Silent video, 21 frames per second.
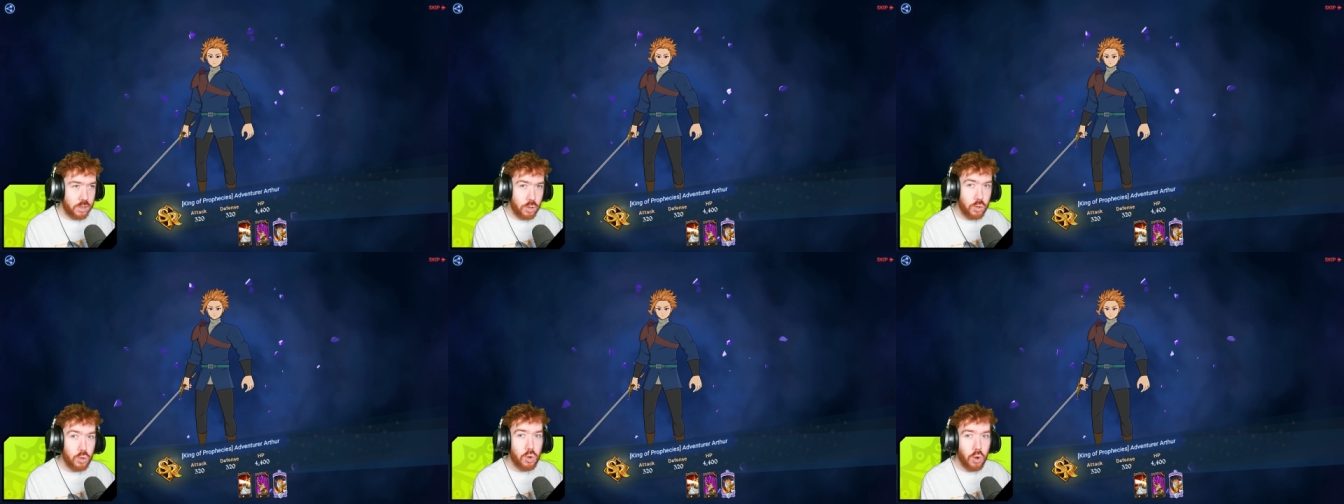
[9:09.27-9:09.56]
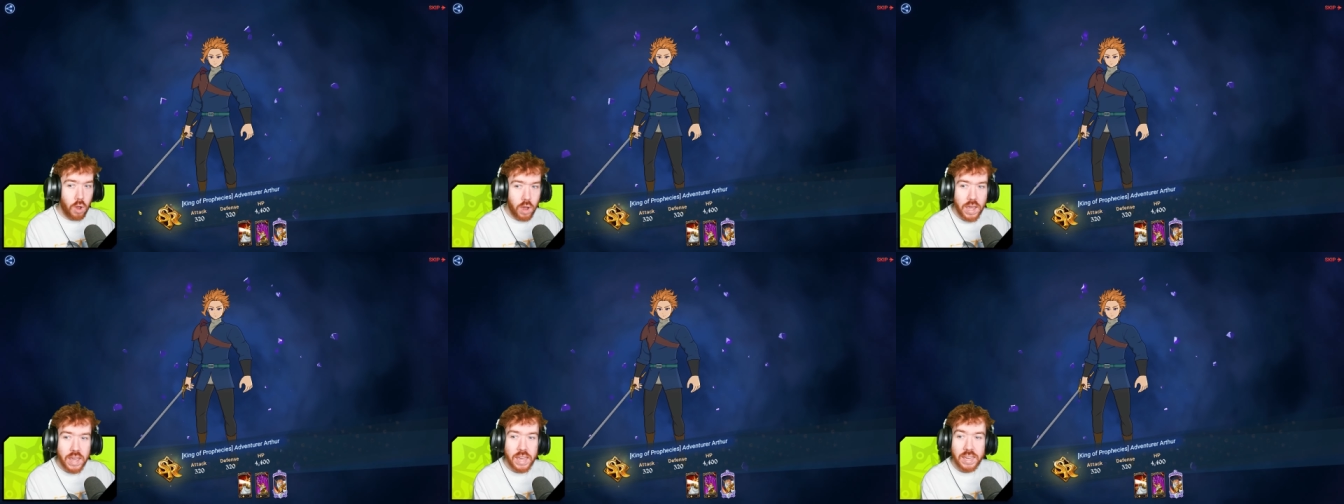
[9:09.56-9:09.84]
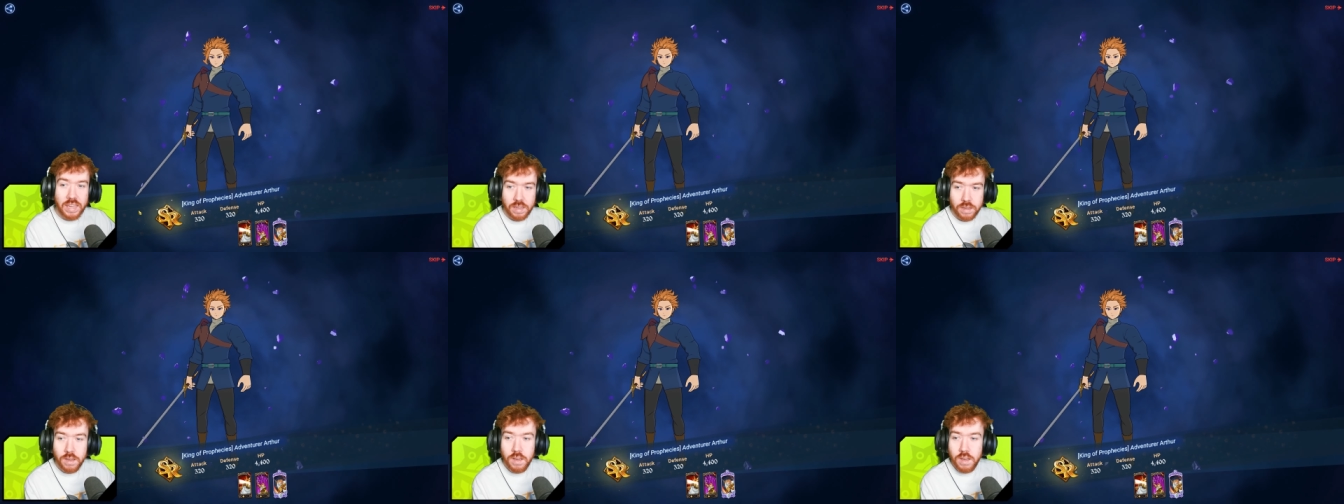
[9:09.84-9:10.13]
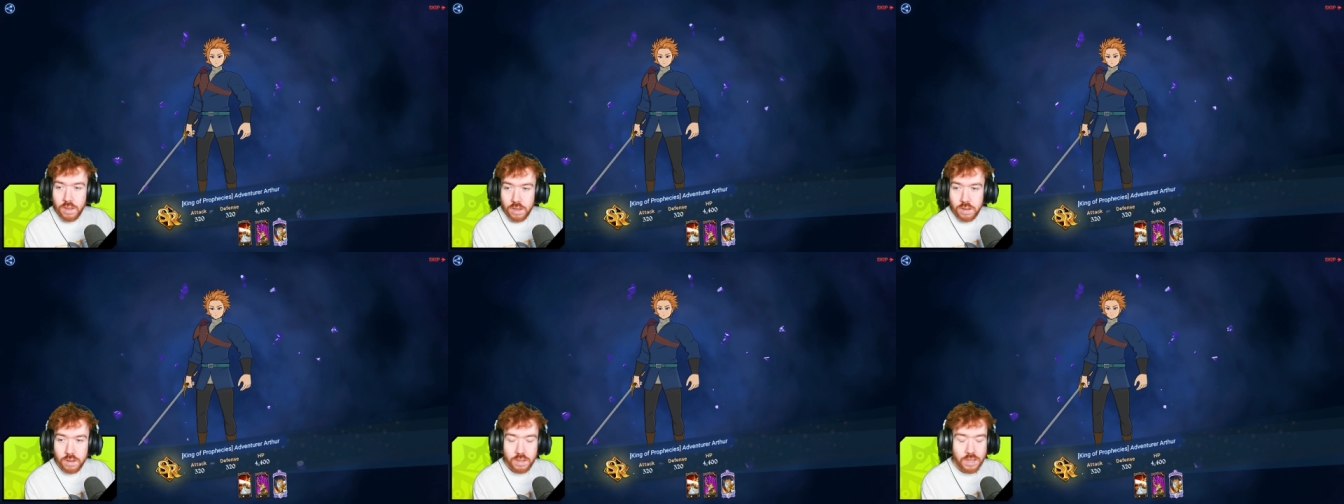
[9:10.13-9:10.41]
You got a,
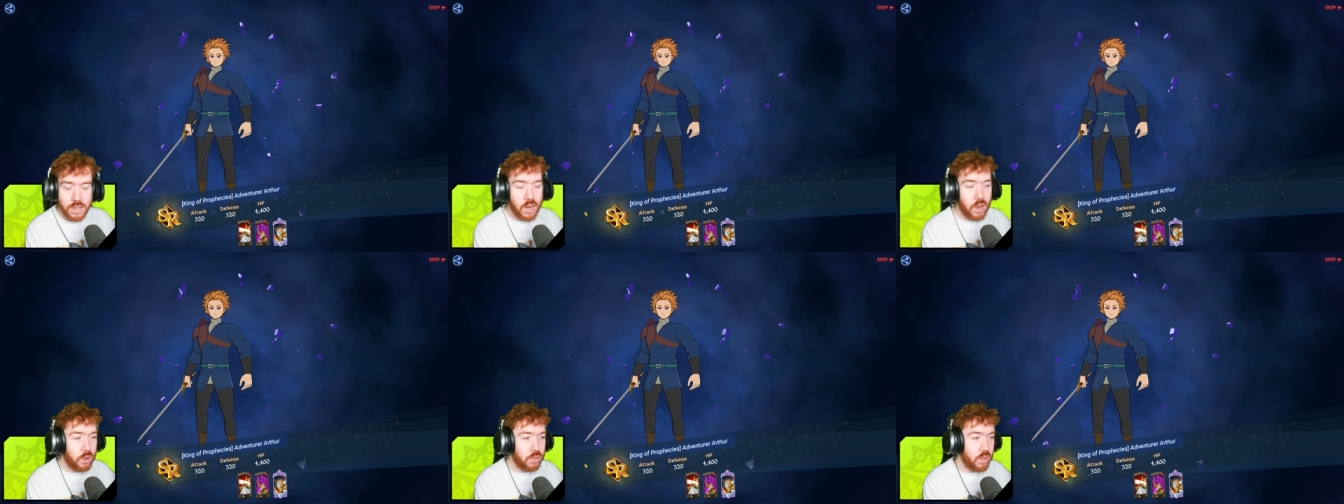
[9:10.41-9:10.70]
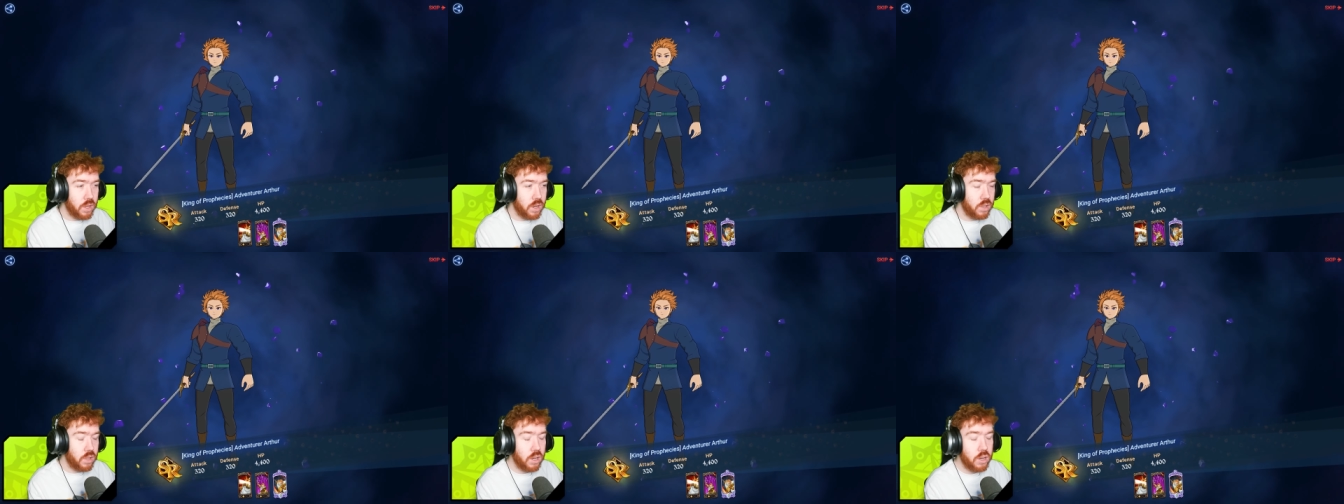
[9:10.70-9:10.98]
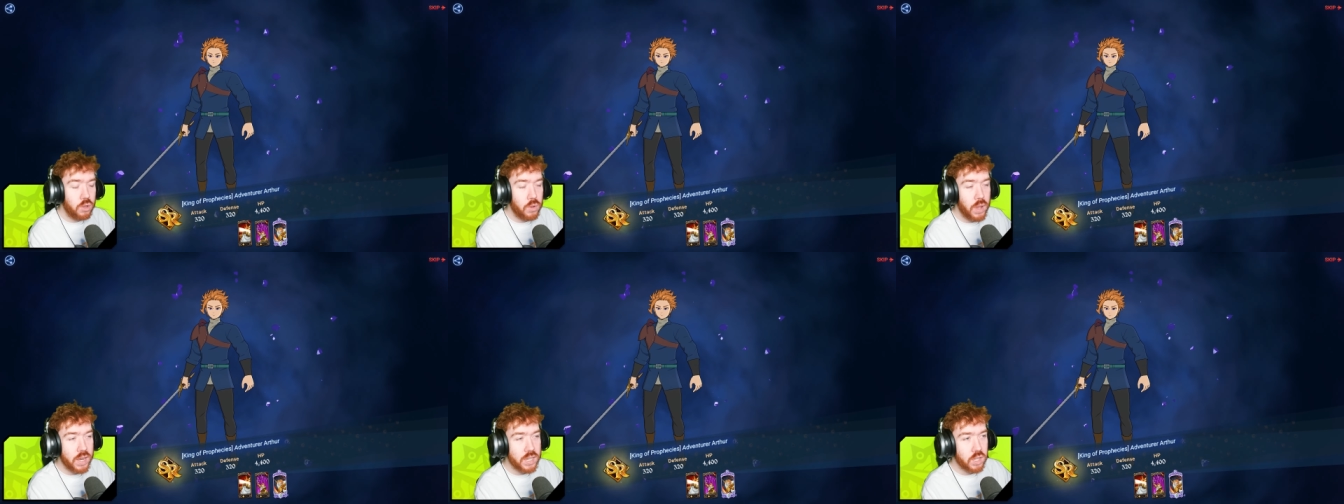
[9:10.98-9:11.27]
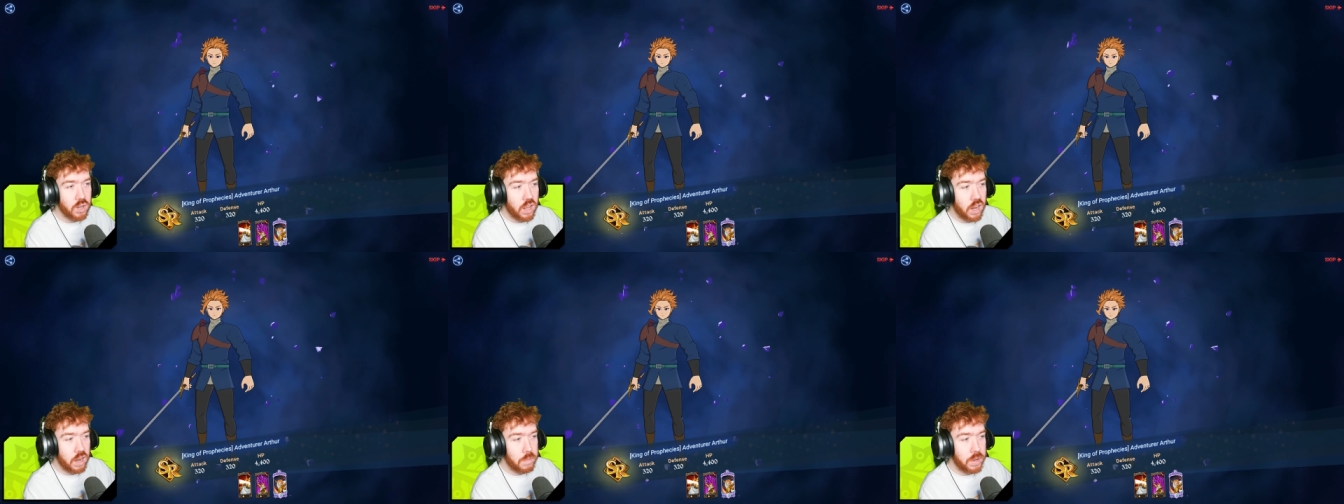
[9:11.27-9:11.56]
you know, the, the new
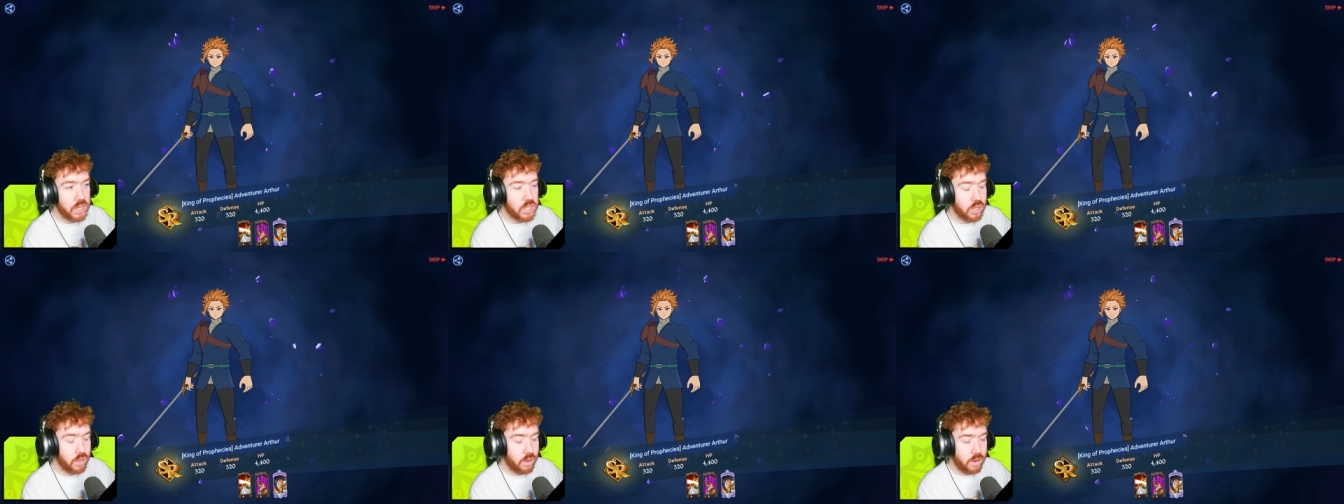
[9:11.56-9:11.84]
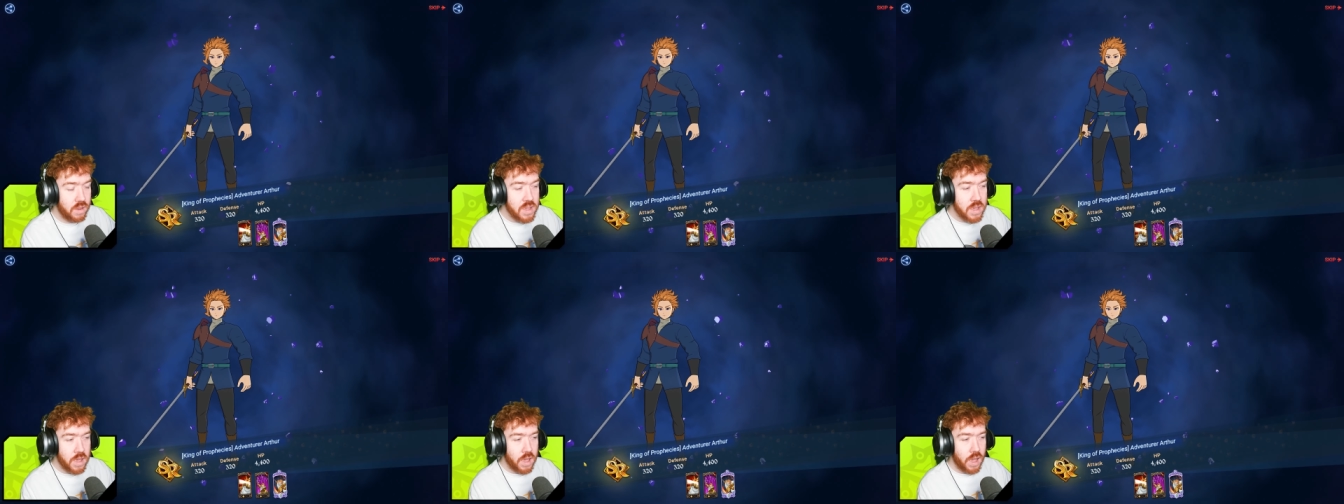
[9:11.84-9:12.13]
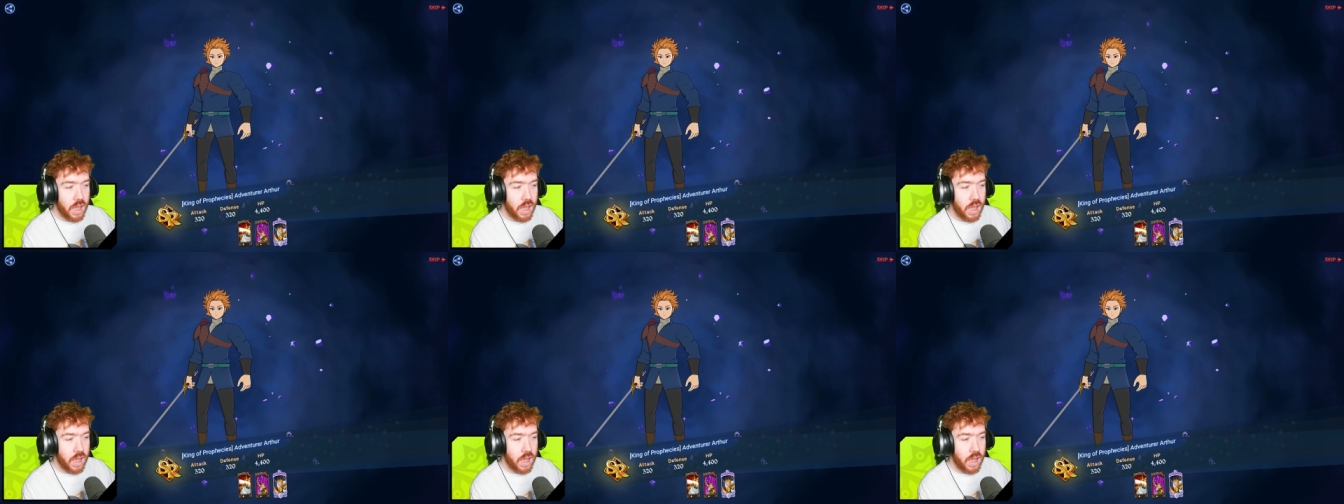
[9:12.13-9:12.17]
Escon animation.